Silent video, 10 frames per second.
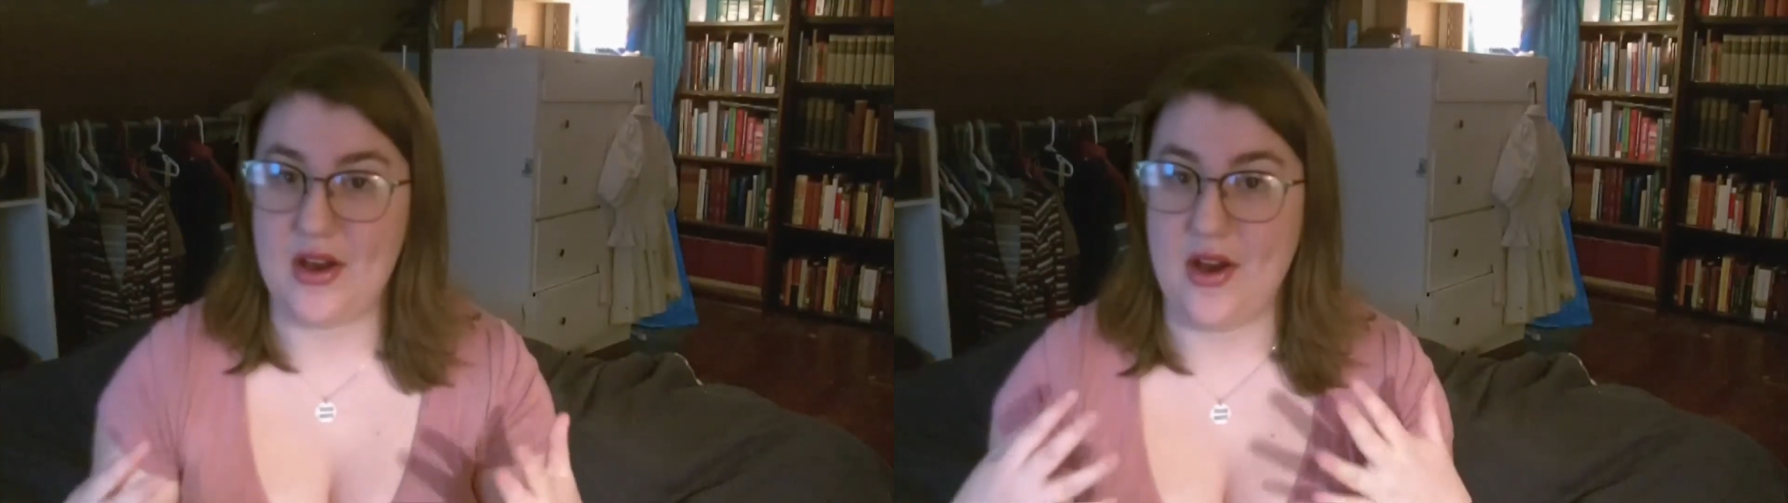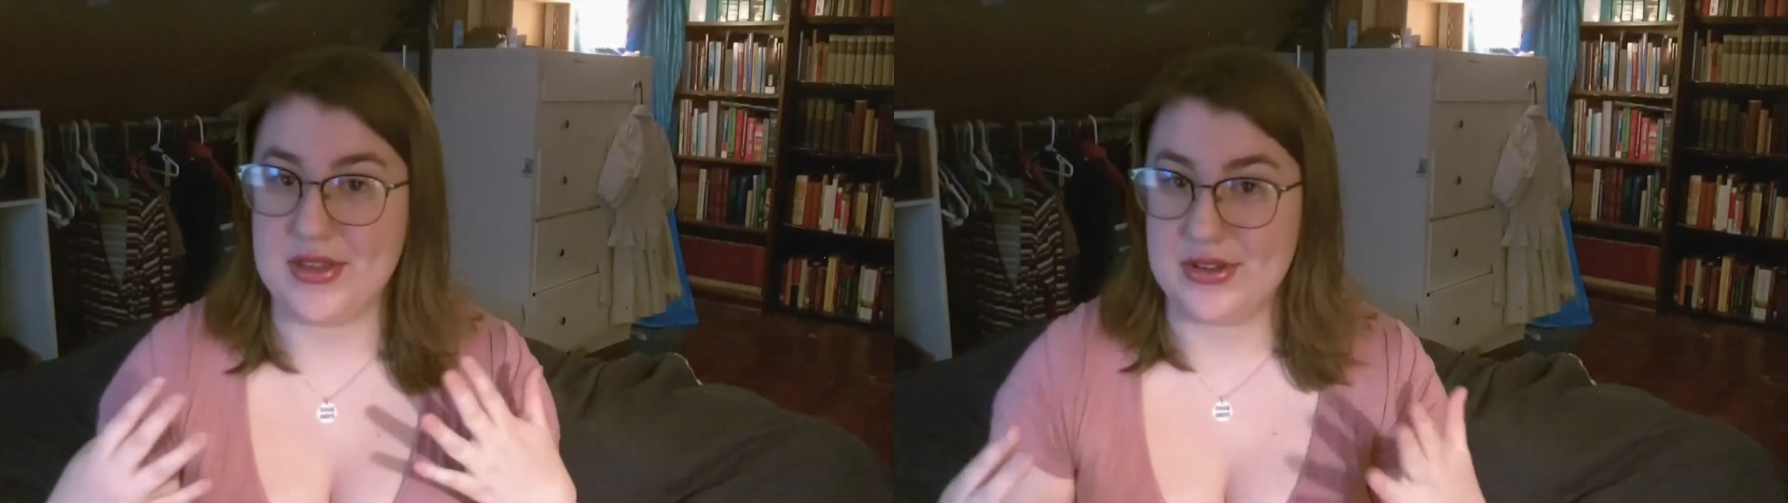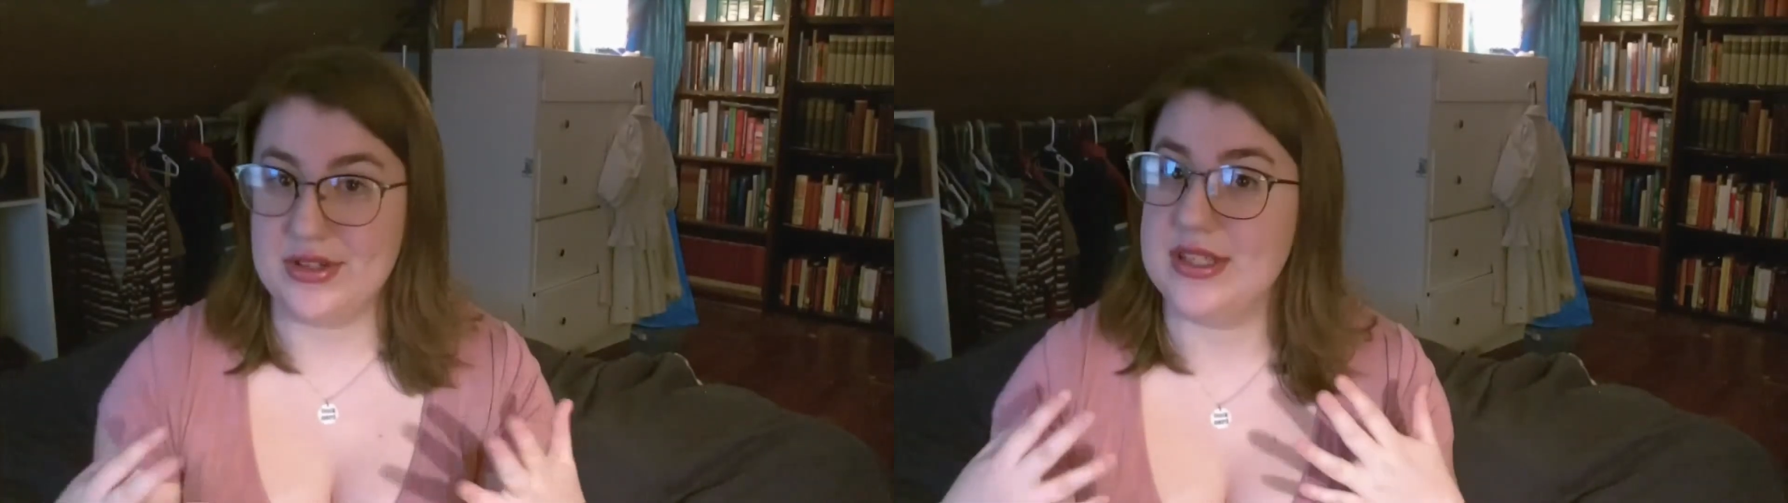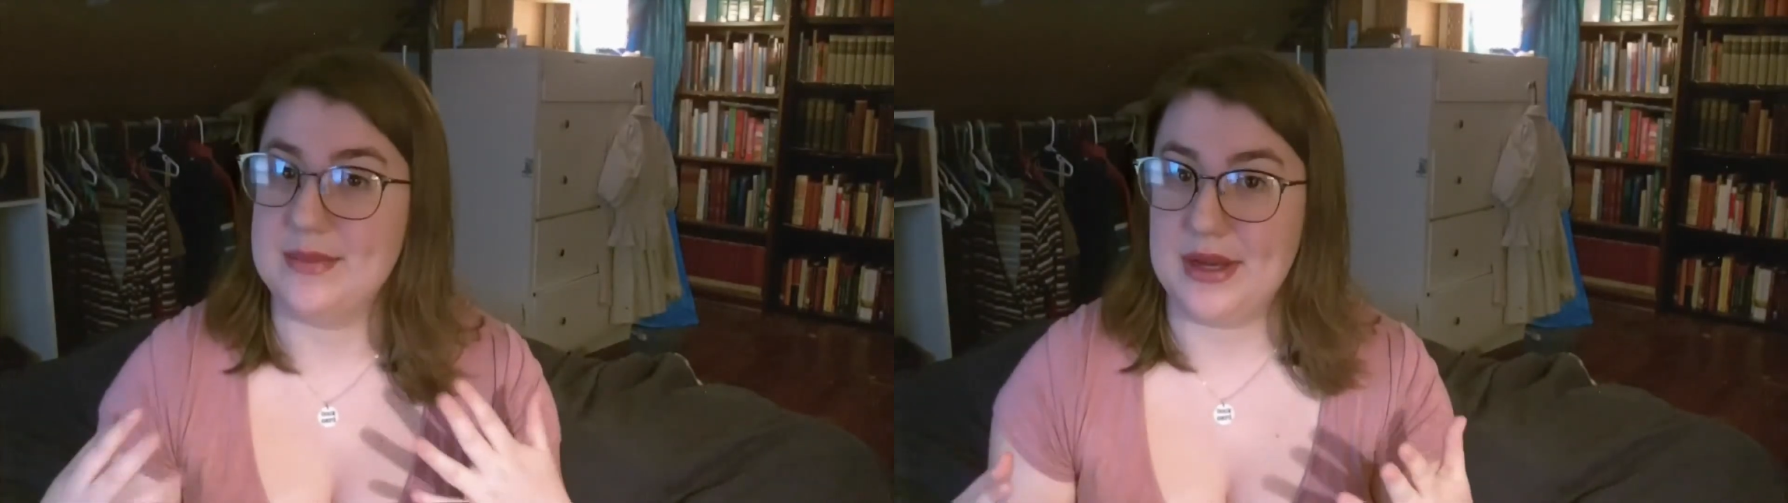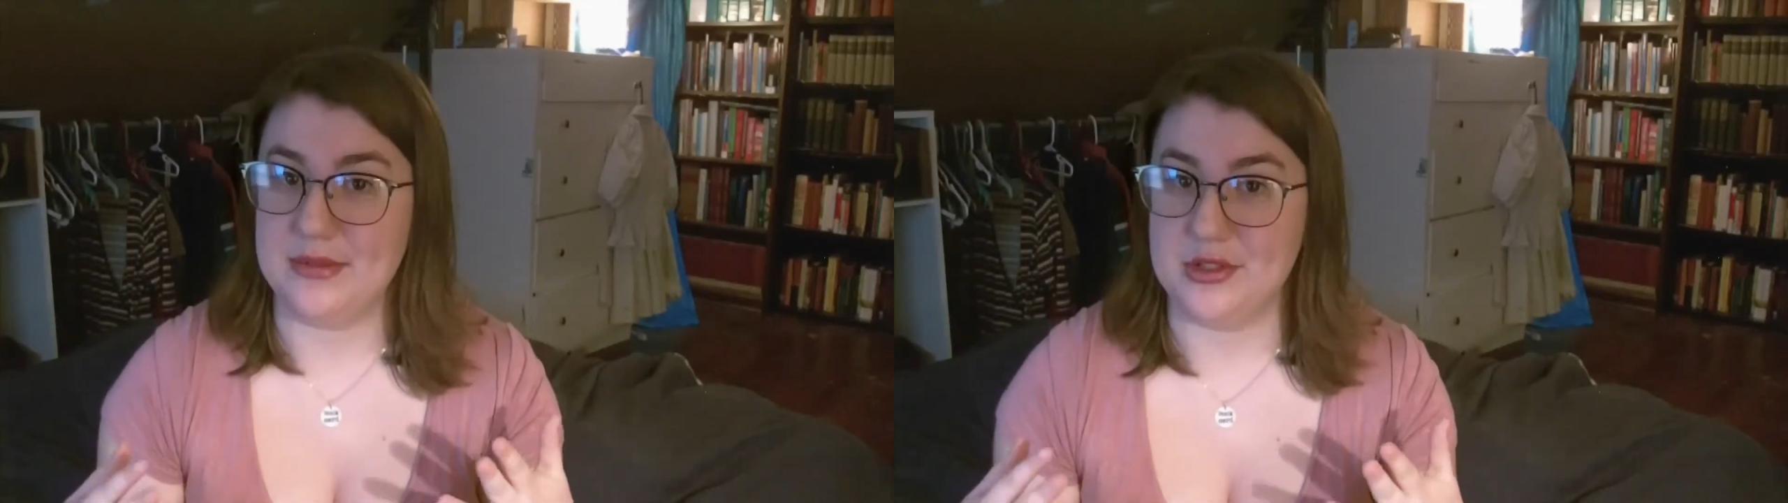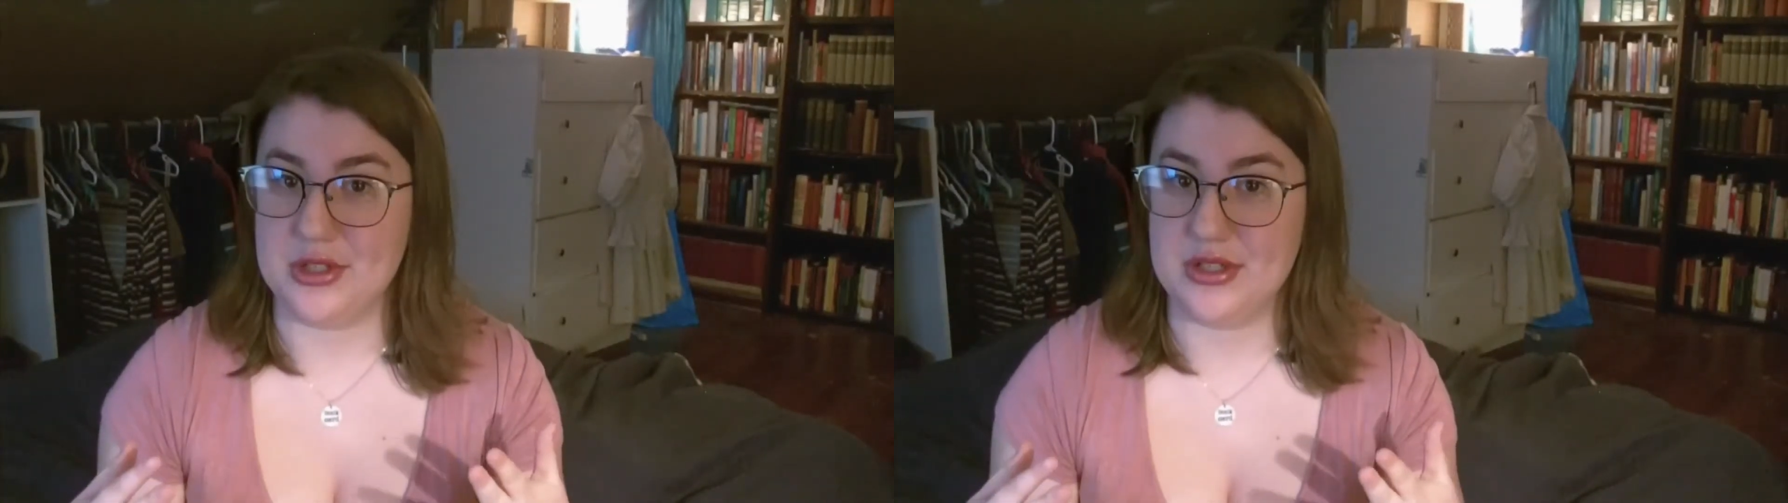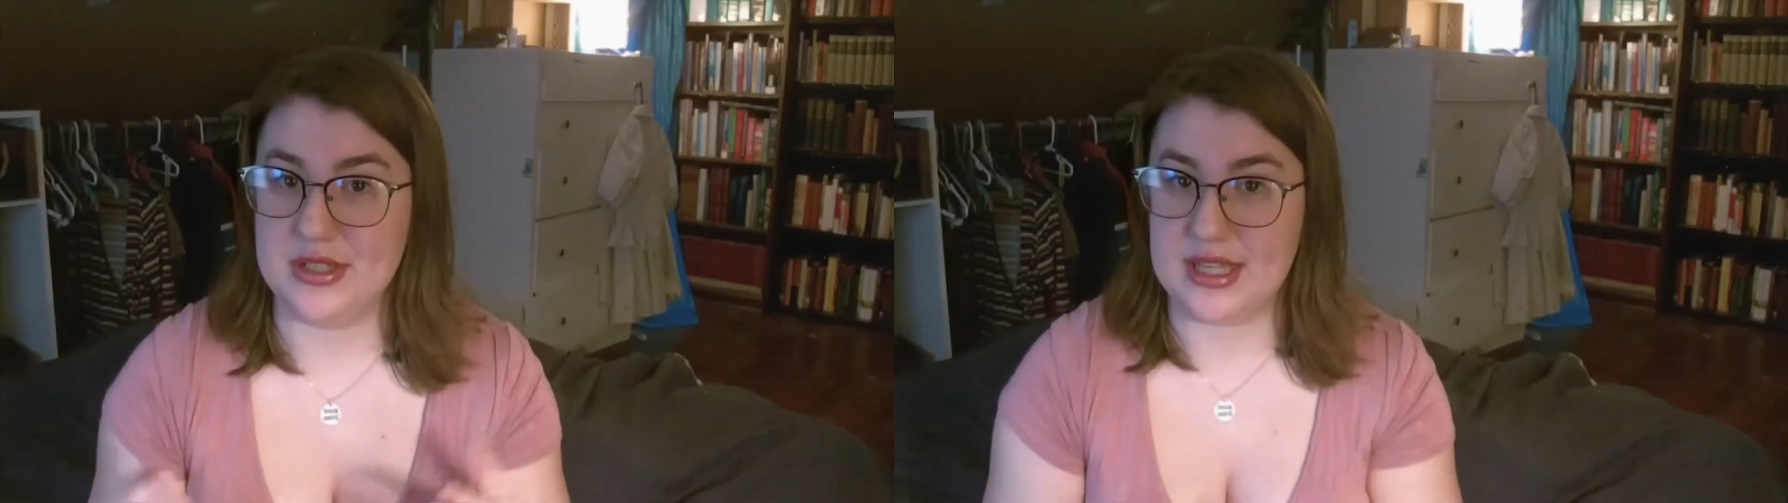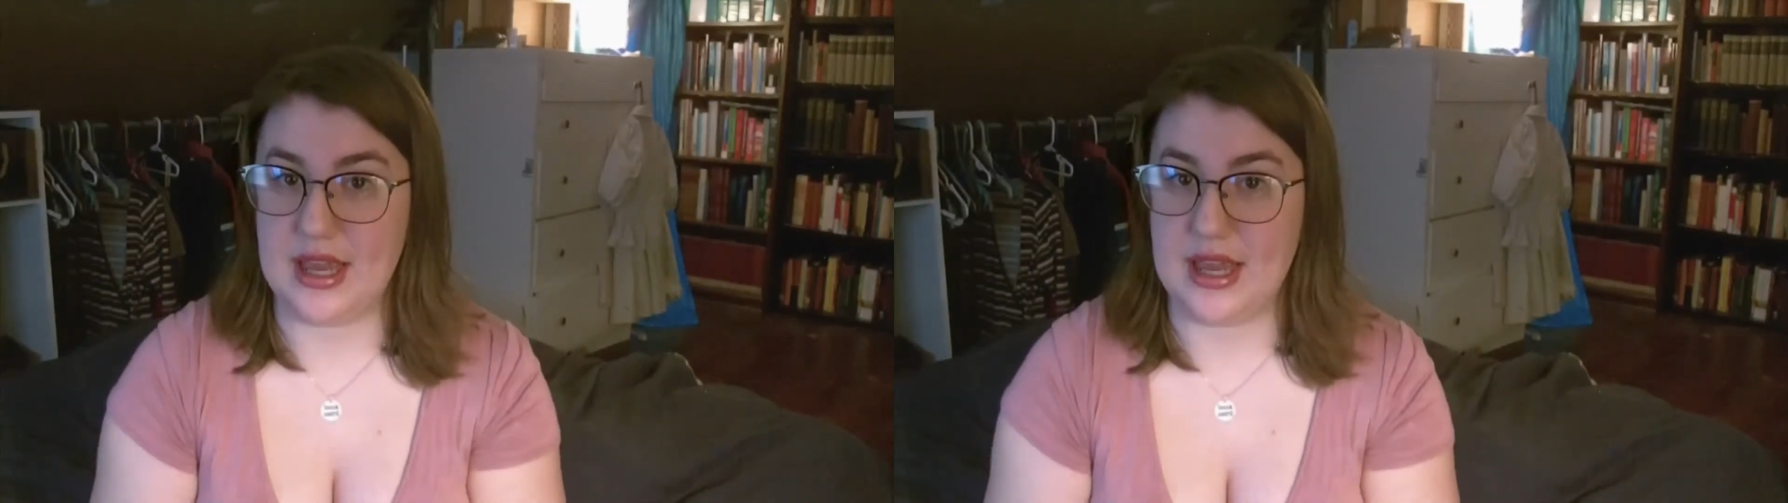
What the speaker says: authors and publishers